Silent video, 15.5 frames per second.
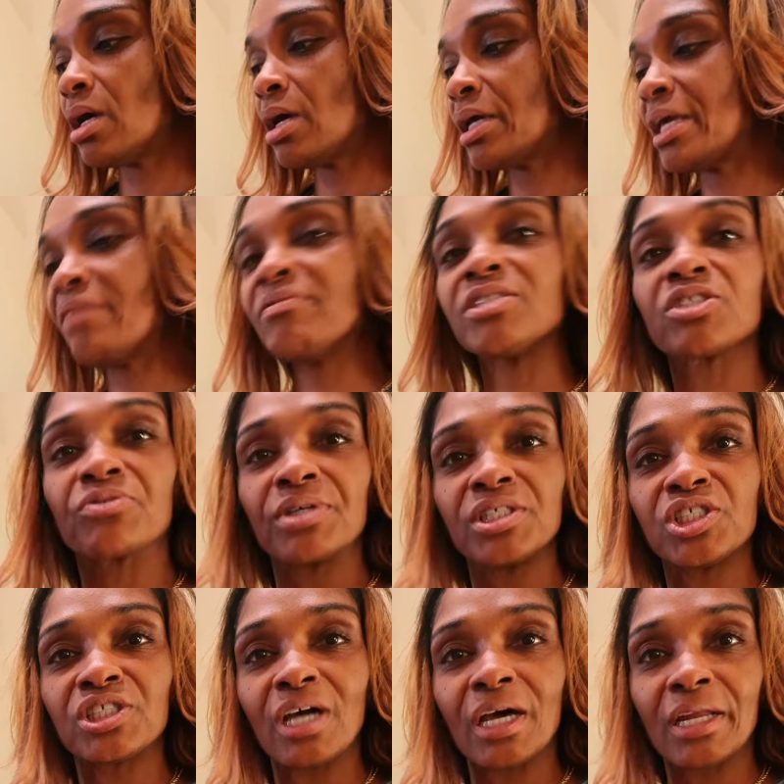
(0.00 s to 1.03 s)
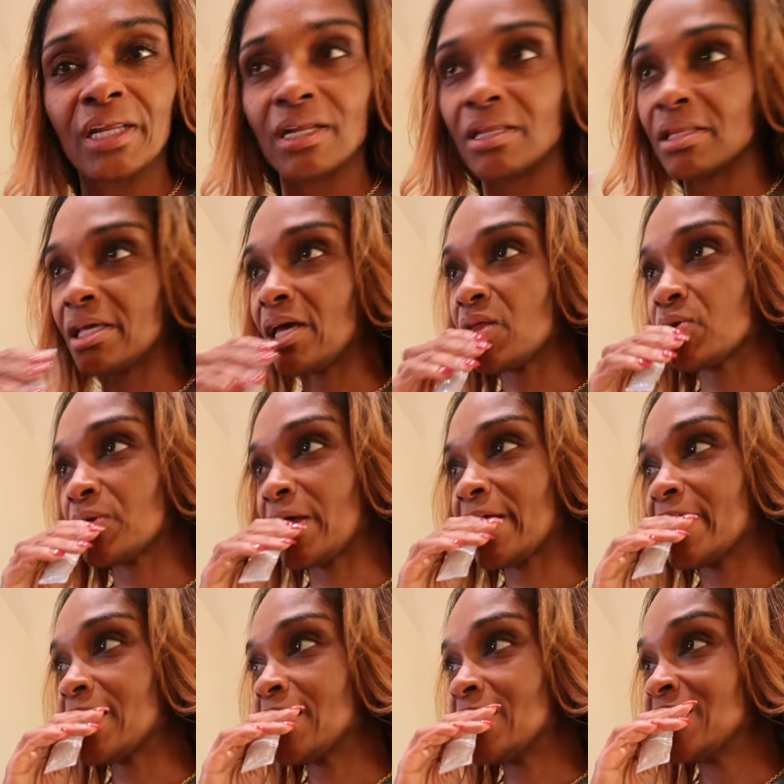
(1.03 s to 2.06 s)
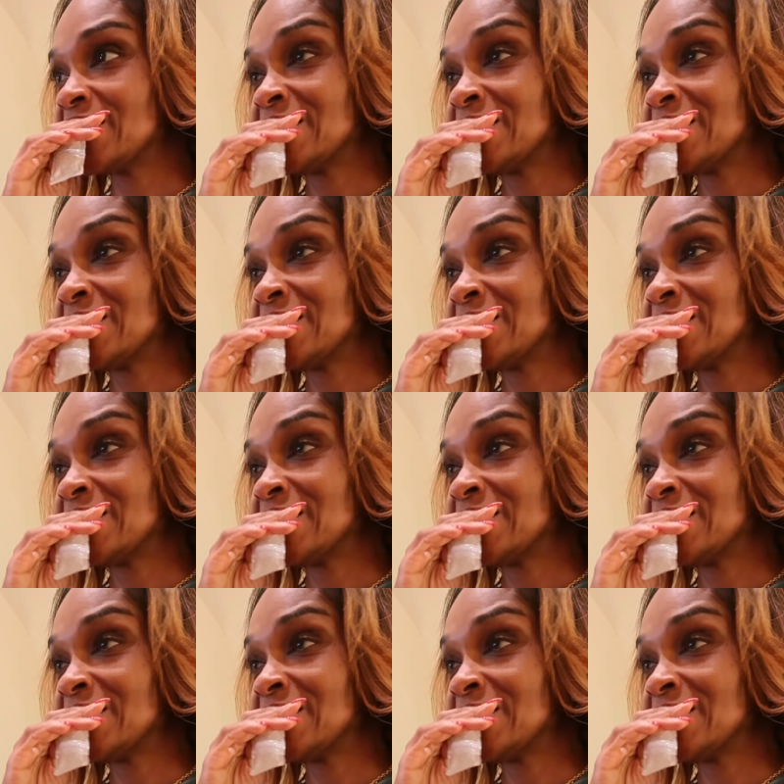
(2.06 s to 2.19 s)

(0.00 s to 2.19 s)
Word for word: he even screenshotted it the other night,